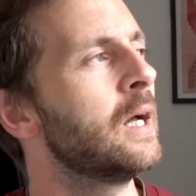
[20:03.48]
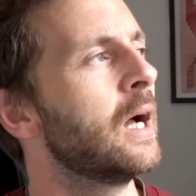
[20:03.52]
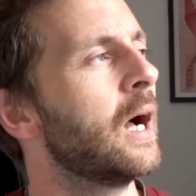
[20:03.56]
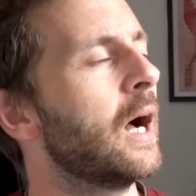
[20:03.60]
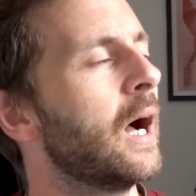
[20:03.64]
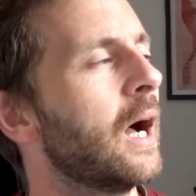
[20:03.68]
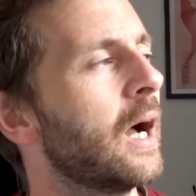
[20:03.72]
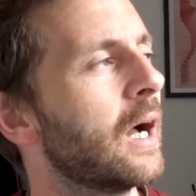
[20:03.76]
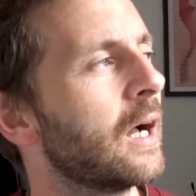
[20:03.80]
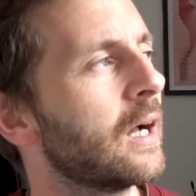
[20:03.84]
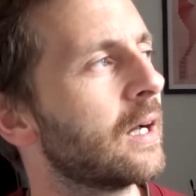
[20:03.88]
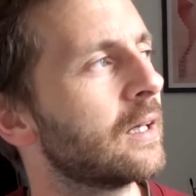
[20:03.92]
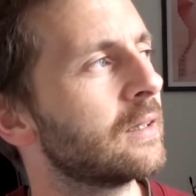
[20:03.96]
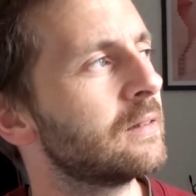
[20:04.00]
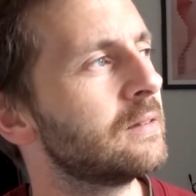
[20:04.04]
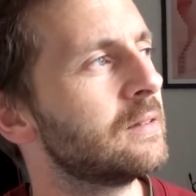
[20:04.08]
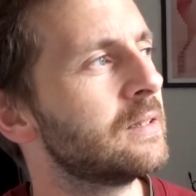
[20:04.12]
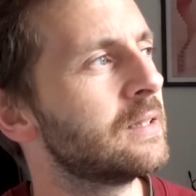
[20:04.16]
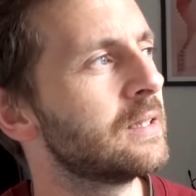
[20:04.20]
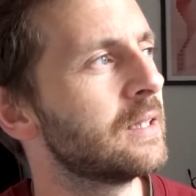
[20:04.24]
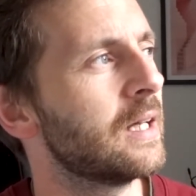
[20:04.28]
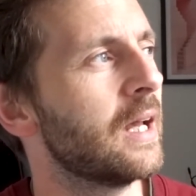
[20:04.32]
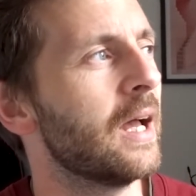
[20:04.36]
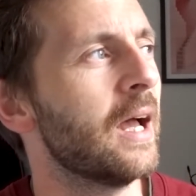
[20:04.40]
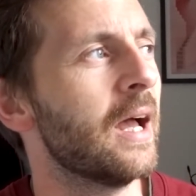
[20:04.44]
And
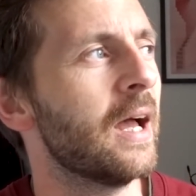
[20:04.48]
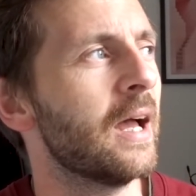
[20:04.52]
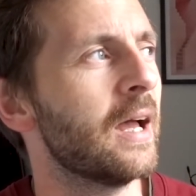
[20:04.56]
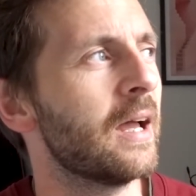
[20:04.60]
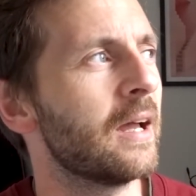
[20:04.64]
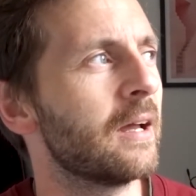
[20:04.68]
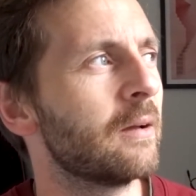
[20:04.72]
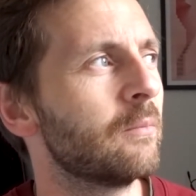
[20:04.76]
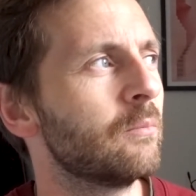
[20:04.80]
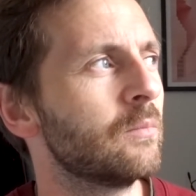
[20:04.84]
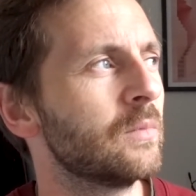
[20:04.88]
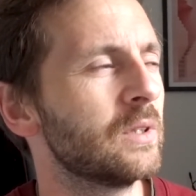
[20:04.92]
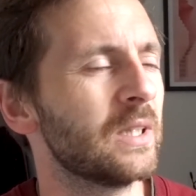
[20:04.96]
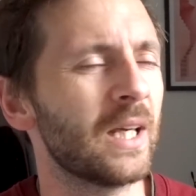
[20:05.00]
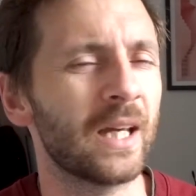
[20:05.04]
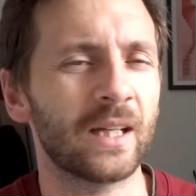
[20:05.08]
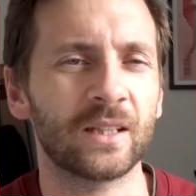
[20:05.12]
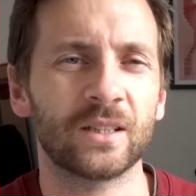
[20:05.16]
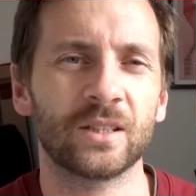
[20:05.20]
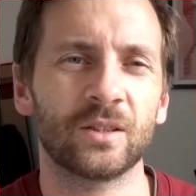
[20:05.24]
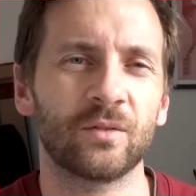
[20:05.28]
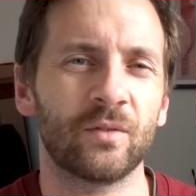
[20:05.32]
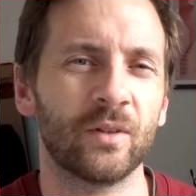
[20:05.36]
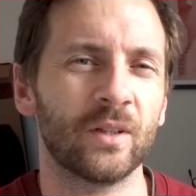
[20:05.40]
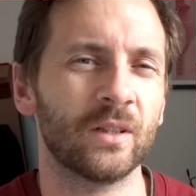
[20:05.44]
yeah,
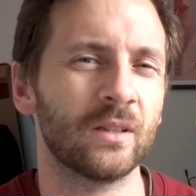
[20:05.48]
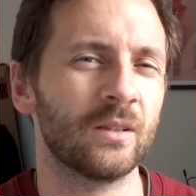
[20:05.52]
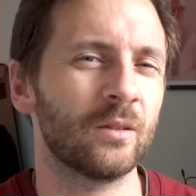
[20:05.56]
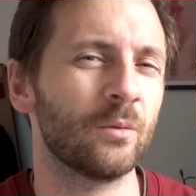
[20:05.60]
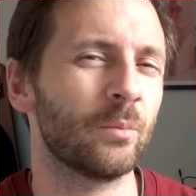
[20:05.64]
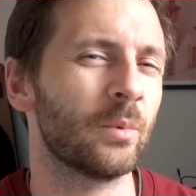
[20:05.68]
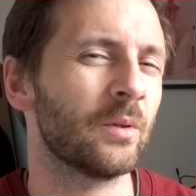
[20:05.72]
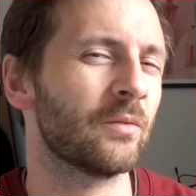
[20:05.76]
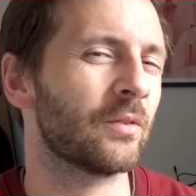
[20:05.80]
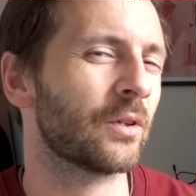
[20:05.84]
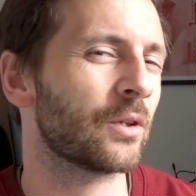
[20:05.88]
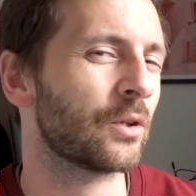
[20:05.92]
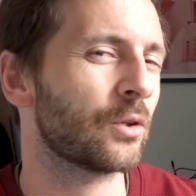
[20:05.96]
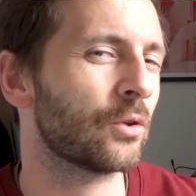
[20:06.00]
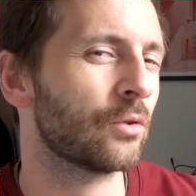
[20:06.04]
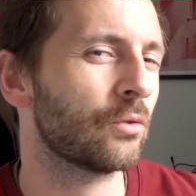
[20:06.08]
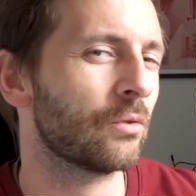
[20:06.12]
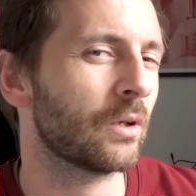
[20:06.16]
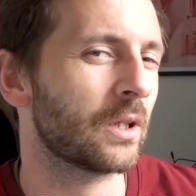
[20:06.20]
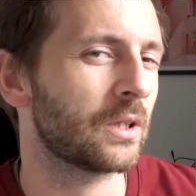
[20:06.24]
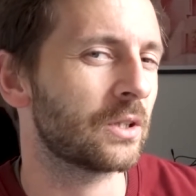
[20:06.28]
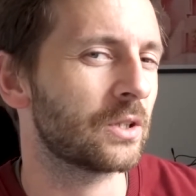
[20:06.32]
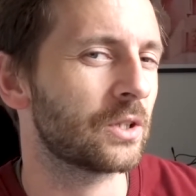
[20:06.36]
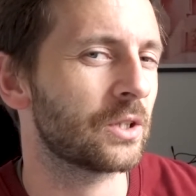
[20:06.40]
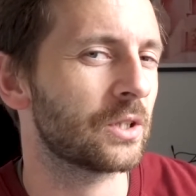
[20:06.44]
just felt a little bit of a
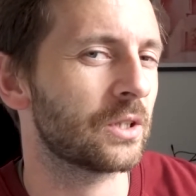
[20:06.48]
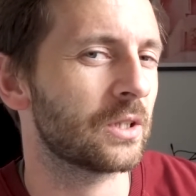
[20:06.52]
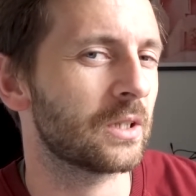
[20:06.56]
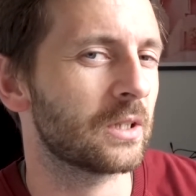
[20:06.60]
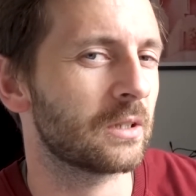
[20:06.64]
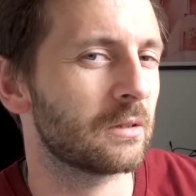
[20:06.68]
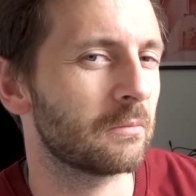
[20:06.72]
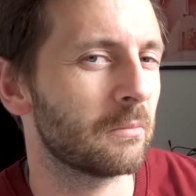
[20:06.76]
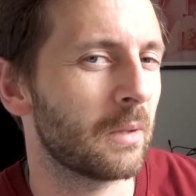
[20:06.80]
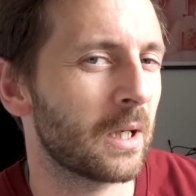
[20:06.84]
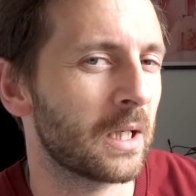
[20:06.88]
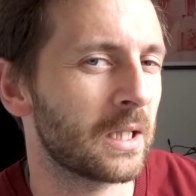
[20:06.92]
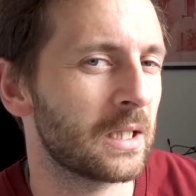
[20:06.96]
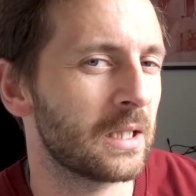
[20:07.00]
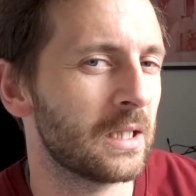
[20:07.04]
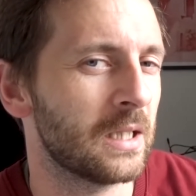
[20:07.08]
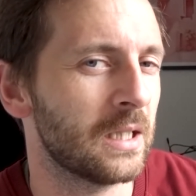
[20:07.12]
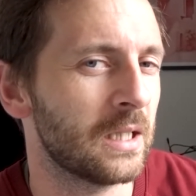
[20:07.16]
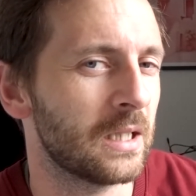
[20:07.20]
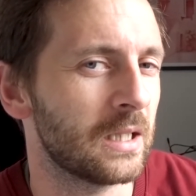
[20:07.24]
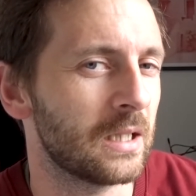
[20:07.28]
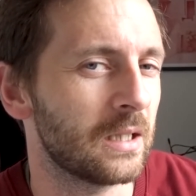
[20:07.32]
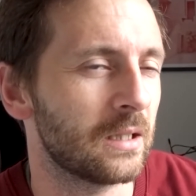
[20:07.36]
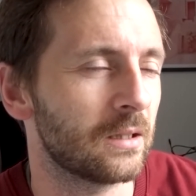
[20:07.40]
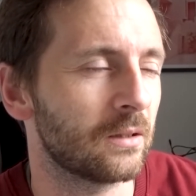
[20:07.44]
crunch in my
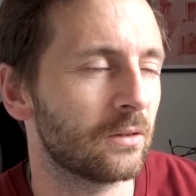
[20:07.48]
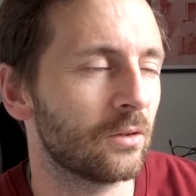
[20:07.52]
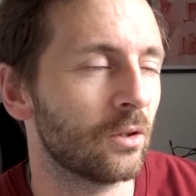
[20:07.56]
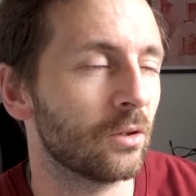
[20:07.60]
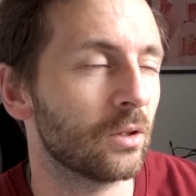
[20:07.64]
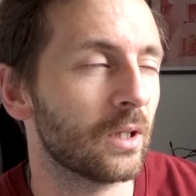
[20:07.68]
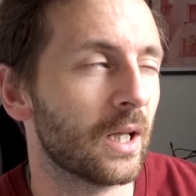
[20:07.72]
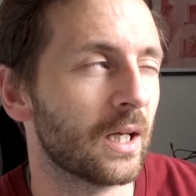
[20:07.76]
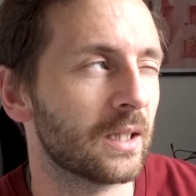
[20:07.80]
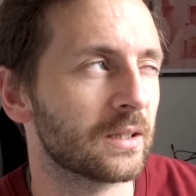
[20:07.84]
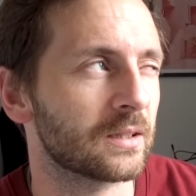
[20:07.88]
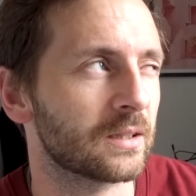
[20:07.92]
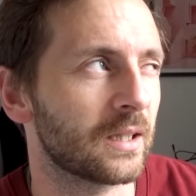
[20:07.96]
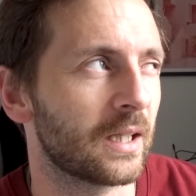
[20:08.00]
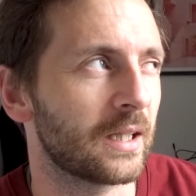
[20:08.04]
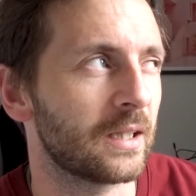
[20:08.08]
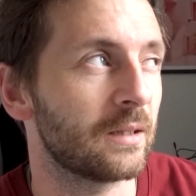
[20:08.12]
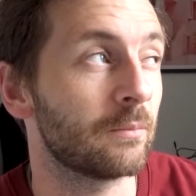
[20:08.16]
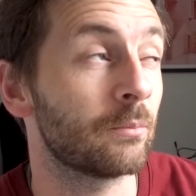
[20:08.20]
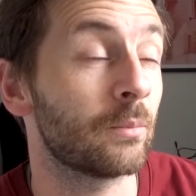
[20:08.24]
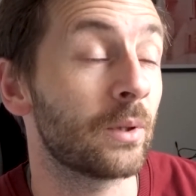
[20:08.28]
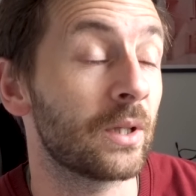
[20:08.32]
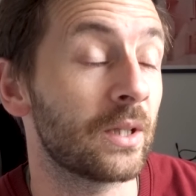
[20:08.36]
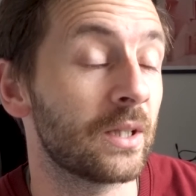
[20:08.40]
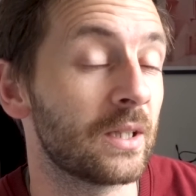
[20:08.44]
knee. Not last night,
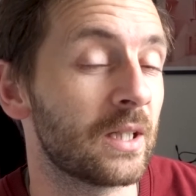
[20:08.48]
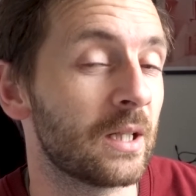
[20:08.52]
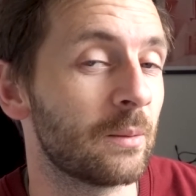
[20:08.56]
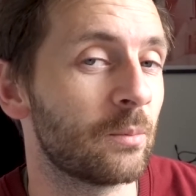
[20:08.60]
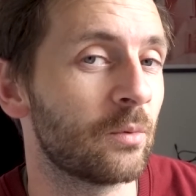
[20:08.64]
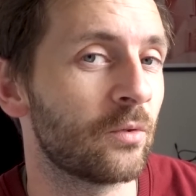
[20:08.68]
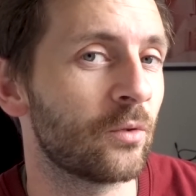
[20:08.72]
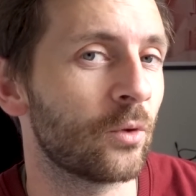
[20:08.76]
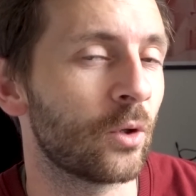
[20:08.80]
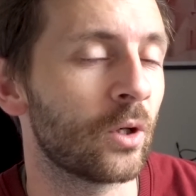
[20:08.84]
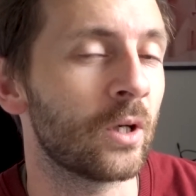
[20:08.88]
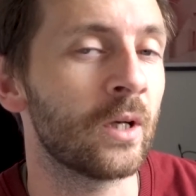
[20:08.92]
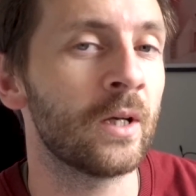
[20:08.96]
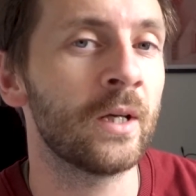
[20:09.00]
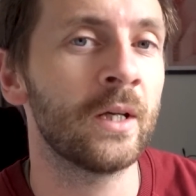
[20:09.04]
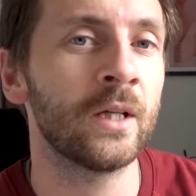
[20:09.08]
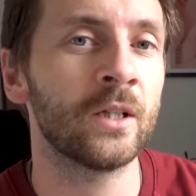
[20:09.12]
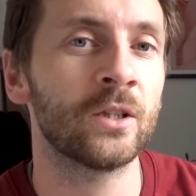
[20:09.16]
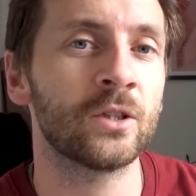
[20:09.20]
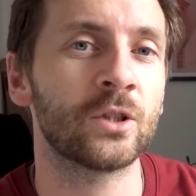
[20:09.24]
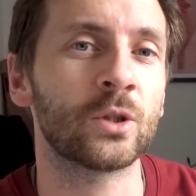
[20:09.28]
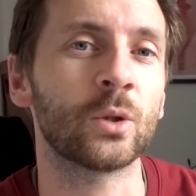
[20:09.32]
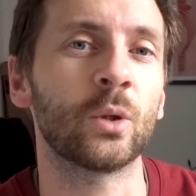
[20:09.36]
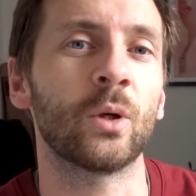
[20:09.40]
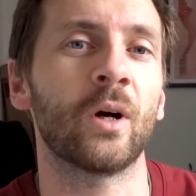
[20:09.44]
but the day before.
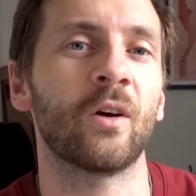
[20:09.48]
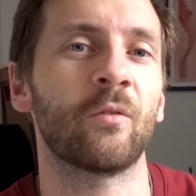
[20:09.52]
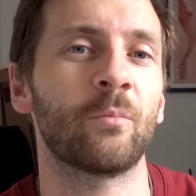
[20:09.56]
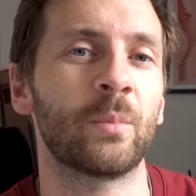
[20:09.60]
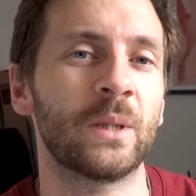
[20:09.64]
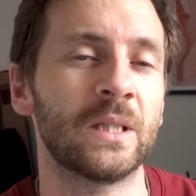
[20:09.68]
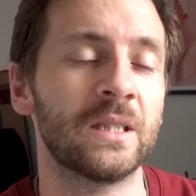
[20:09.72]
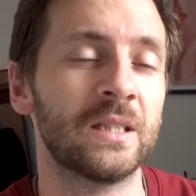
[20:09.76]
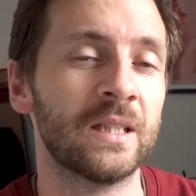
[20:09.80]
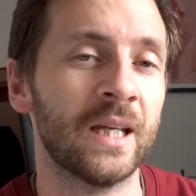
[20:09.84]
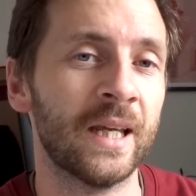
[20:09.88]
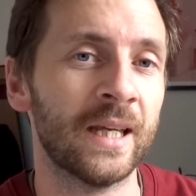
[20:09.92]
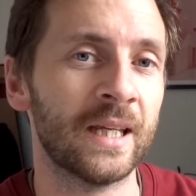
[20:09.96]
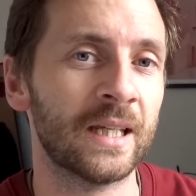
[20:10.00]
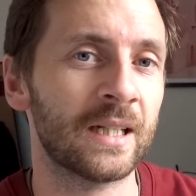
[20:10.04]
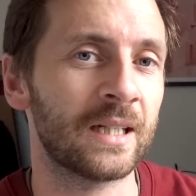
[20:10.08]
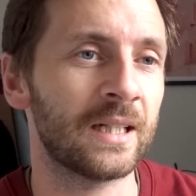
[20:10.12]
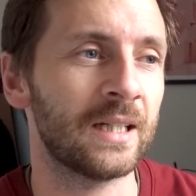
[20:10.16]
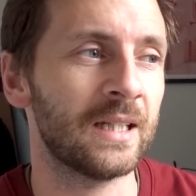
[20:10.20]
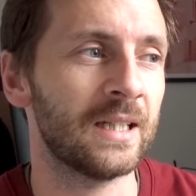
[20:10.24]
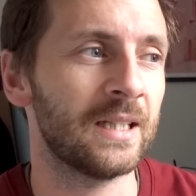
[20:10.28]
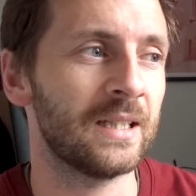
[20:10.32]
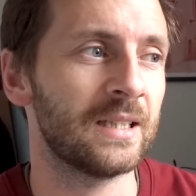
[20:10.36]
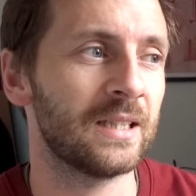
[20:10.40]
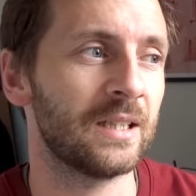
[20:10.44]
So I've been taking
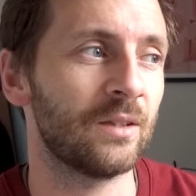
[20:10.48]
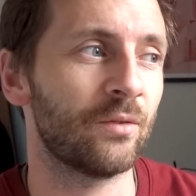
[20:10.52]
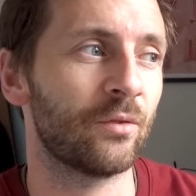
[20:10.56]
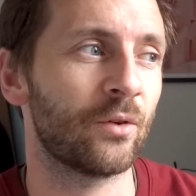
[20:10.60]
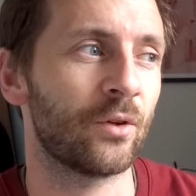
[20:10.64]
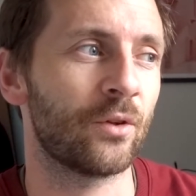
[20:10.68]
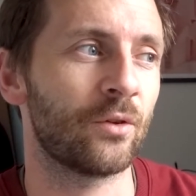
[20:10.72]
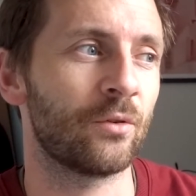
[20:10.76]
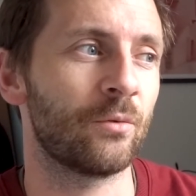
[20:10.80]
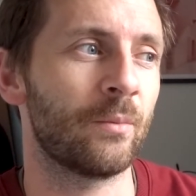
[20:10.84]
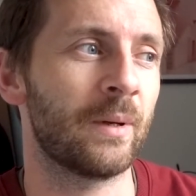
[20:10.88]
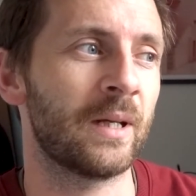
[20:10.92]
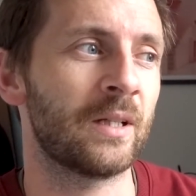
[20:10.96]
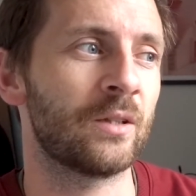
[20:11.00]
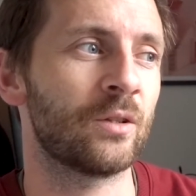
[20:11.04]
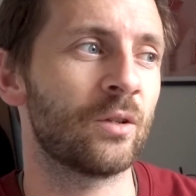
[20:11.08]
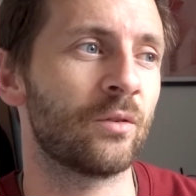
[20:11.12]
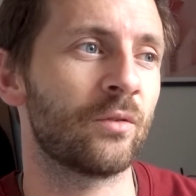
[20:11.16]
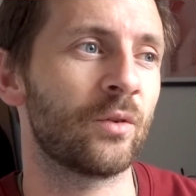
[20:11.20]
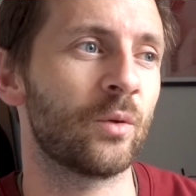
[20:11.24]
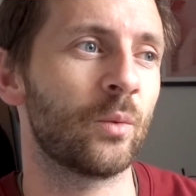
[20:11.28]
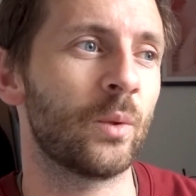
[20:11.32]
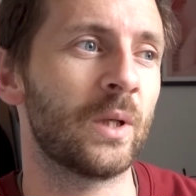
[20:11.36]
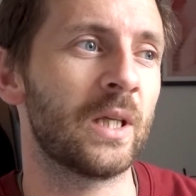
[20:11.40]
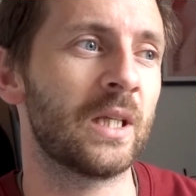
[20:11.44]
it easy for the remainder of
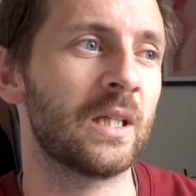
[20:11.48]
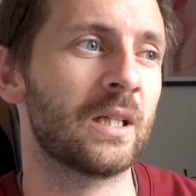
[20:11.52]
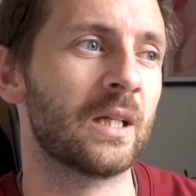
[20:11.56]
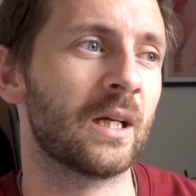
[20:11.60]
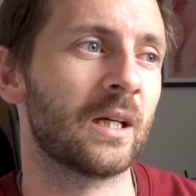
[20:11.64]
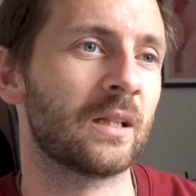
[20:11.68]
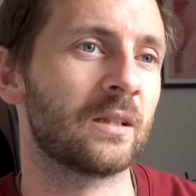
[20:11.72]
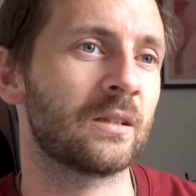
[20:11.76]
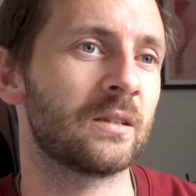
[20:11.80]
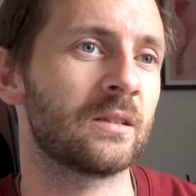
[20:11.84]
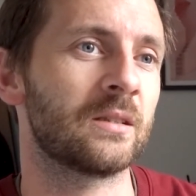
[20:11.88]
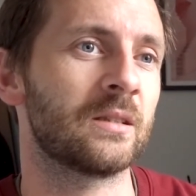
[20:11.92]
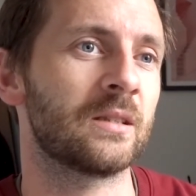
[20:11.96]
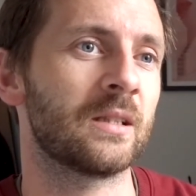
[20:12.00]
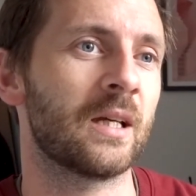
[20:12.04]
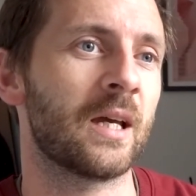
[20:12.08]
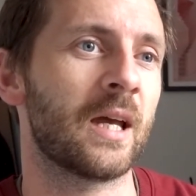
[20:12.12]
the week. And